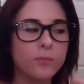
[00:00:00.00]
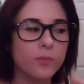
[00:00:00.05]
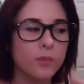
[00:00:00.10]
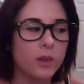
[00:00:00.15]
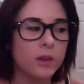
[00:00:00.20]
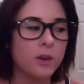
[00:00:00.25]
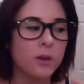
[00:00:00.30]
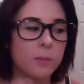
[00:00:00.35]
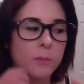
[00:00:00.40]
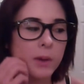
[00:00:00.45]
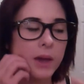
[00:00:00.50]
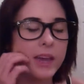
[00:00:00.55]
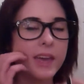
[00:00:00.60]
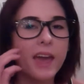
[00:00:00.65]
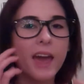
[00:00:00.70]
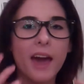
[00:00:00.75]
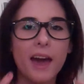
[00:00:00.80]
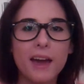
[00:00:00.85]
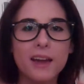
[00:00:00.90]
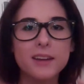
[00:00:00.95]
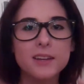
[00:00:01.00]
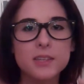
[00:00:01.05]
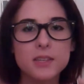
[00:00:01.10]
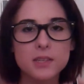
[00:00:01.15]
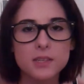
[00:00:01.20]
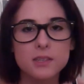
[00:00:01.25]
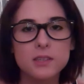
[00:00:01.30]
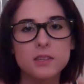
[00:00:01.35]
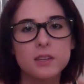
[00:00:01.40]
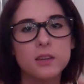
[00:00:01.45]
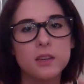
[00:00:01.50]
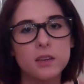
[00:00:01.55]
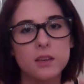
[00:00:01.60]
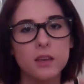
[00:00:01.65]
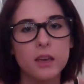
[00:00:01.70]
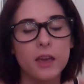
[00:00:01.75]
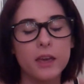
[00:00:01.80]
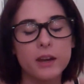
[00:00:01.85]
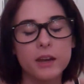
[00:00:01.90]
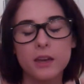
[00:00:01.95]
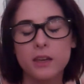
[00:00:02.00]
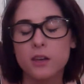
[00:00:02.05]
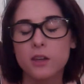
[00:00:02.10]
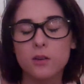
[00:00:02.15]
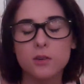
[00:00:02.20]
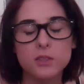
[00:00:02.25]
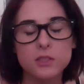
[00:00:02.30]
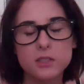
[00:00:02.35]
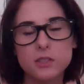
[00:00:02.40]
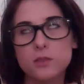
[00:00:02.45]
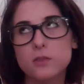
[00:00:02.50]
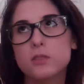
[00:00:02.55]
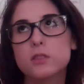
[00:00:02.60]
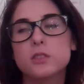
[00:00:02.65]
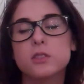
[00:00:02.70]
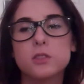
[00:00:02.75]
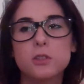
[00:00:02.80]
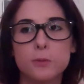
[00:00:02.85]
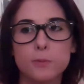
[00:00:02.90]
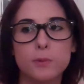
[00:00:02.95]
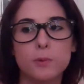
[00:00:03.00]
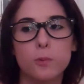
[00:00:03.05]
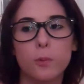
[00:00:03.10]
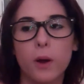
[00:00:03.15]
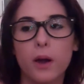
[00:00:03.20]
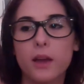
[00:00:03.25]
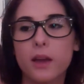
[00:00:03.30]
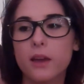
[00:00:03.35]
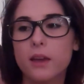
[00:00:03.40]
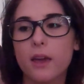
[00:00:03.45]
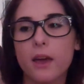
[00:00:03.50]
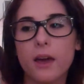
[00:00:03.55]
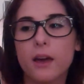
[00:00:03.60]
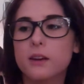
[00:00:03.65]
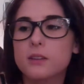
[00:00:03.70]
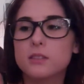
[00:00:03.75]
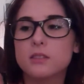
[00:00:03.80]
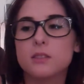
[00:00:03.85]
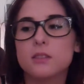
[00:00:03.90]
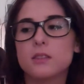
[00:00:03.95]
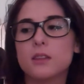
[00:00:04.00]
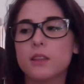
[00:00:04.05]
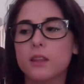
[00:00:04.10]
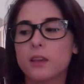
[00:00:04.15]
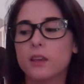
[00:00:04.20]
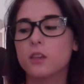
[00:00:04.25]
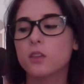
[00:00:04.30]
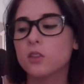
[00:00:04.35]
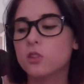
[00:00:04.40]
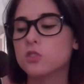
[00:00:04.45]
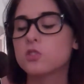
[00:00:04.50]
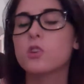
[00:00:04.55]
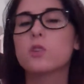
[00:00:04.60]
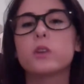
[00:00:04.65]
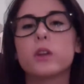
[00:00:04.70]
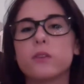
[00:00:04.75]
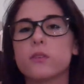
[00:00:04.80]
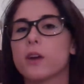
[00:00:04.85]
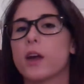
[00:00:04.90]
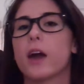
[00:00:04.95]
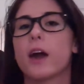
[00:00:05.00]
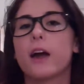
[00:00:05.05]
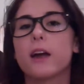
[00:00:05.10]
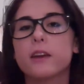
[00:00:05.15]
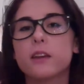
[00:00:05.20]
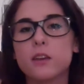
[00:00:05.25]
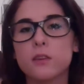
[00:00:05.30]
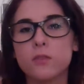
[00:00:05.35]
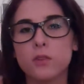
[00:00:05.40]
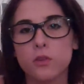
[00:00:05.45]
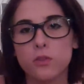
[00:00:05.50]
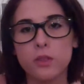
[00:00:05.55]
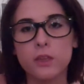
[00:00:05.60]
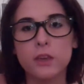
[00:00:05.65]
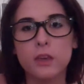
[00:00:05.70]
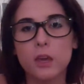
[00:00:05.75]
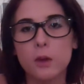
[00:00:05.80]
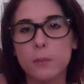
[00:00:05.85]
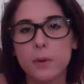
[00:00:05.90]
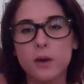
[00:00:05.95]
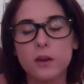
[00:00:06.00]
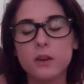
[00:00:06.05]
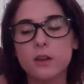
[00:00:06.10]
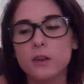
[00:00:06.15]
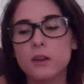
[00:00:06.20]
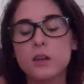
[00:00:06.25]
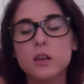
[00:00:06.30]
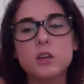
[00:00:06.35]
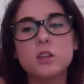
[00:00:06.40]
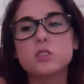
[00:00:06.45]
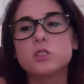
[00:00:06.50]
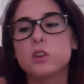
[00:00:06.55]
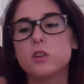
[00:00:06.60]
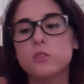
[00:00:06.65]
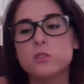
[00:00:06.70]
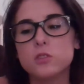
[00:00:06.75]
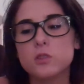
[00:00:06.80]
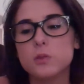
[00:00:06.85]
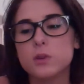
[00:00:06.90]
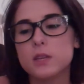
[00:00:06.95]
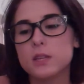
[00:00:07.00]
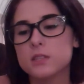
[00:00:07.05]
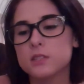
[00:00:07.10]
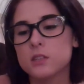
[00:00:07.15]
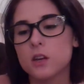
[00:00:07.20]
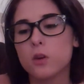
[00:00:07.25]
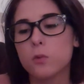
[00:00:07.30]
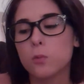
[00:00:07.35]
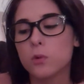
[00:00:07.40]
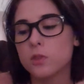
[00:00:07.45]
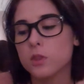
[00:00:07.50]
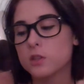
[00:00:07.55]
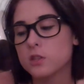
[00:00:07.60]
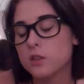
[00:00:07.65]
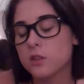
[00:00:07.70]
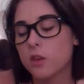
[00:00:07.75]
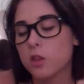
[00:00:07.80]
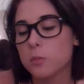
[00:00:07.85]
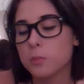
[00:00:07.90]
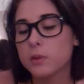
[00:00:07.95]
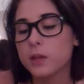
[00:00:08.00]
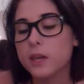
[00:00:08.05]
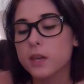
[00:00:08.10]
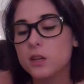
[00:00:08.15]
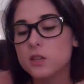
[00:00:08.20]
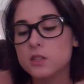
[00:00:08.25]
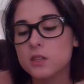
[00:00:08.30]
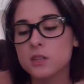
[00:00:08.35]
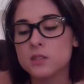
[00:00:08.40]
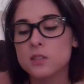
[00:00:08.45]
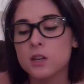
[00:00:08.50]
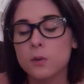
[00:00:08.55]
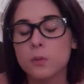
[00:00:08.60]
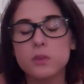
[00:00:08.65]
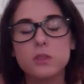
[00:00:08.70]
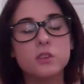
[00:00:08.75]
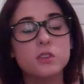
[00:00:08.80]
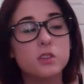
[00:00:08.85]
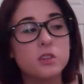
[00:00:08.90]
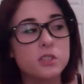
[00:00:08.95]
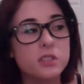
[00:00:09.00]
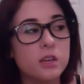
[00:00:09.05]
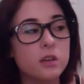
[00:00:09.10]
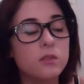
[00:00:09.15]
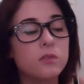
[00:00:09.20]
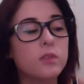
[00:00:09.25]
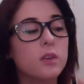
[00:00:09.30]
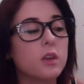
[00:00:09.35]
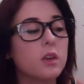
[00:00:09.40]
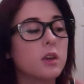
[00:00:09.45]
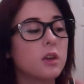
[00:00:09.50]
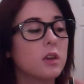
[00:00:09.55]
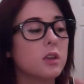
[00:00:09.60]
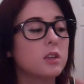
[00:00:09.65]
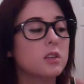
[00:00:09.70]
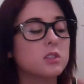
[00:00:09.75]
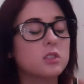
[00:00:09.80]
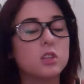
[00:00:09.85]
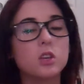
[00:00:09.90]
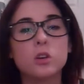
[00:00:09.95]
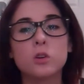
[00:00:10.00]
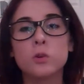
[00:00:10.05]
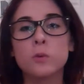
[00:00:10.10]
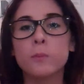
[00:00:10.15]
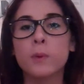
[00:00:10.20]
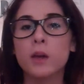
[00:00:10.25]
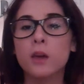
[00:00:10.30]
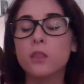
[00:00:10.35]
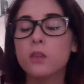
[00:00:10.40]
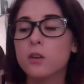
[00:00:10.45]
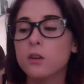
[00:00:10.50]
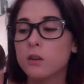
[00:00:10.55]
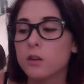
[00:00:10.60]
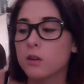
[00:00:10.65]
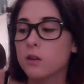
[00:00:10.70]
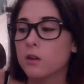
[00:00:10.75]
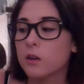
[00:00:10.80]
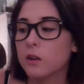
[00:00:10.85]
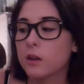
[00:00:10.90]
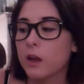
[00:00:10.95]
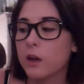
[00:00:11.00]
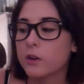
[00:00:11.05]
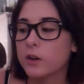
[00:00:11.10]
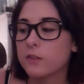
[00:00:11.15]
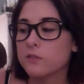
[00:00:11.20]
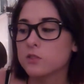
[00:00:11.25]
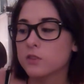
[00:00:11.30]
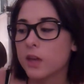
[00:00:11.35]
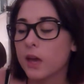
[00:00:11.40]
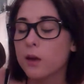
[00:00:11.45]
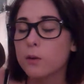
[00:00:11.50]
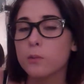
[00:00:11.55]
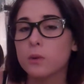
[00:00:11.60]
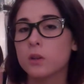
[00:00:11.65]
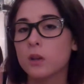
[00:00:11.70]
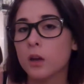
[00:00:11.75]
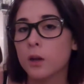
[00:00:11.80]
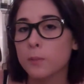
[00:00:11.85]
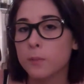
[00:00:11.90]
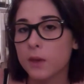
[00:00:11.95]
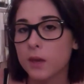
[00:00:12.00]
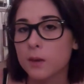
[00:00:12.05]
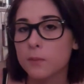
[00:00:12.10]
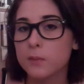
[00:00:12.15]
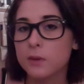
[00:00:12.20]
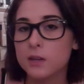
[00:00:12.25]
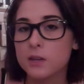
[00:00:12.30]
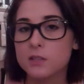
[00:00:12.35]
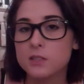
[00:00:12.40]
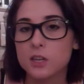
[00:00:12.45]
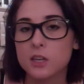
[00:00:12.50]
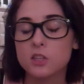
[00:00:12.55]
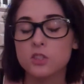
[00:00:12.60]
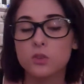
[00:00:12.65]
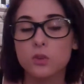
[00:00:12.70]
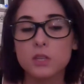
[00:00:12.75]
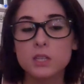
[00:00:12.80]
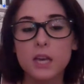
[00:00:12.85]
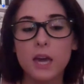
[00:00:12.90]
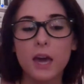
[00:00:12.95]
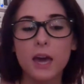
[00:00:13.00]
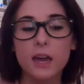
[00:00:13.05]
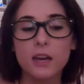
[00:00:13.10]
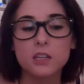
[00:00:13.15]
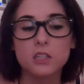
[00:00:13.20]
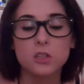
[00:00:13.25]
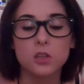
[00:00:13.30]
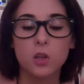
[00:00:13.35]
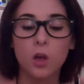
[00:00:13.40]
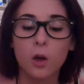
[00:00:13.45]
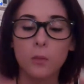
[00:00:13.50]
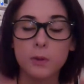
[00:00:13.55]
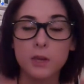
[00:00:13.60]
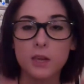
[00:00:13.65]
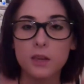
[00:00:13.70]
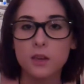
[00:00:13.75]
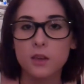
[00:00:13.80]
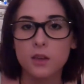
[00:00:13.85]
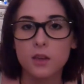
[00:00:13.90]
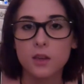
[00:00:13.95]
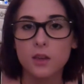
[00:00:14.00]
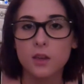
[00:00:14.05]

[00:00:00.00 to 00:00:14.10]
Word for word: um, I hacked, and I know it's so stupid why I hacked. Like, don't ever hack if you're thinking about it. Don't do it. It's not worth it to the other players, and it's not worth it to yourself. So my other account after that one got banned because I joined a hacked lobby,